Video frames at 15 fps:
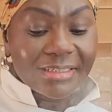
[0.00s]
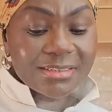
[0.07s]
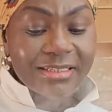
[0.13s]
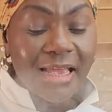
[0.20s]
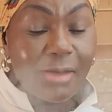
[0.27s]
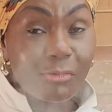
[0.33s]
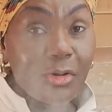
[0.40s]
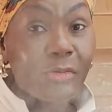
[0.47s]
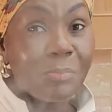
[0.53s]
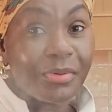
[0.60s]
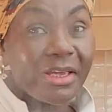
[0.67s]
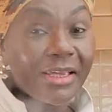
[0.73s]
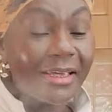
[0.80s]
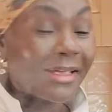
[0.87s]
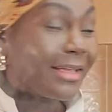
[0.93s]
There will
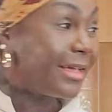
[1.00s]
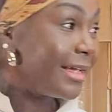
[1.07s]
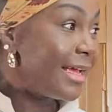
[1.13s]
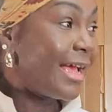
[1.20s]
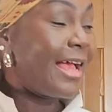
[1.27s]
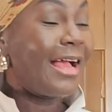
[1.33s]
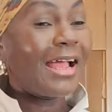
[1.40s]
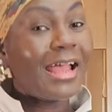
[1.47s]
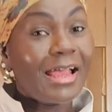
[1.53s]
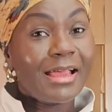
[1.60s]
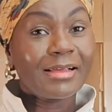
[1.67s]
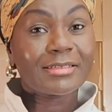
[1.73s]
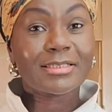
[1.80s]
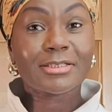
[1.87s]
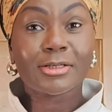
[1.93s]
be
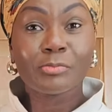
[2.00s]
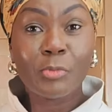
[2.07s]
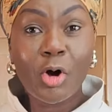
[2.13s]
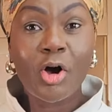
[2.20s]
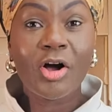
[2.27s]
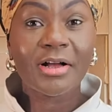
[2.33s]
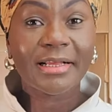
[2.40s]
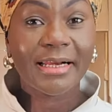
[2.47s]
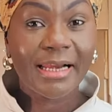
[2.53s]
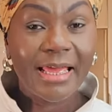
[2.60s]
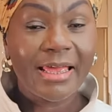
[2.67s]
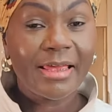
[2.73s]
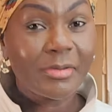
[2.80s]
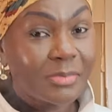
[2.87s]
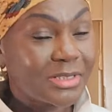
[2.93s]
a small
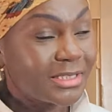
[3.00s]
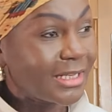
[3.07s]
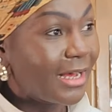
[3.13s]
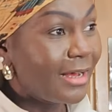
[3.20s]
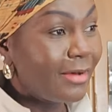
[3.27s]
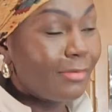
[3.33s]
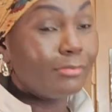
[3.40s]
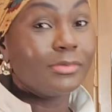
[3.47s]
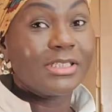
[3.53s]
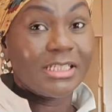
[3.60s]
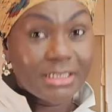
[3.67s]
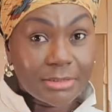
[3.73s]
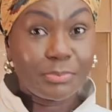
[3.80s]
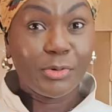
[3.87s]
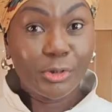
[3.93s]
claims
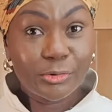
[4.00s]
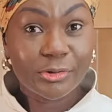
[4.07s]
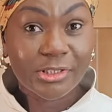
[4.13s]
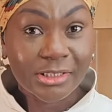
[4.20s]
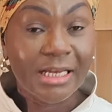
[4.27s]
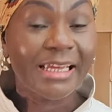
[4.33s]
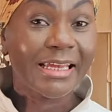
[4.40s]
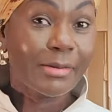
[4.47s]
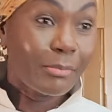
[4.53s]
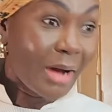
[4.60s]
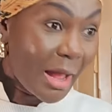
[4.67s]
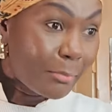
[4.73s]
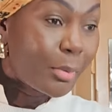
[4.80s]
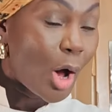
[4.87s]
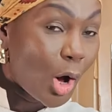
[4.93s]
dispute in
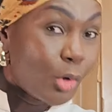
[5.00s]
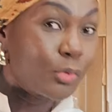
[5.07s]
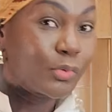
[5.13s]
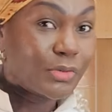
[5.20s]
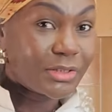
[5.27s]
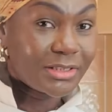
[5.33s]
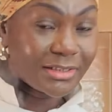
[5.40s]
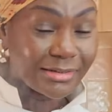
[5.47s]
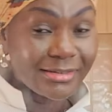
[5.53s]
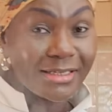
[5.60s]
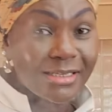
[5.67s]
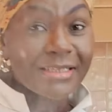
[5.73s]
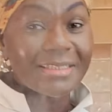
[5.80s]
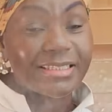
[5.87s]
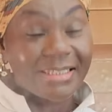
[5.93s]
my post
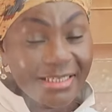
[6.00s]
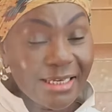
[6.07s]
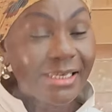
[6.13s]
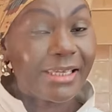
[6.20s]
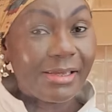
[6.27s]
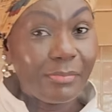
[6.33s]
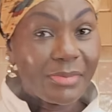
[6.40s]
seeking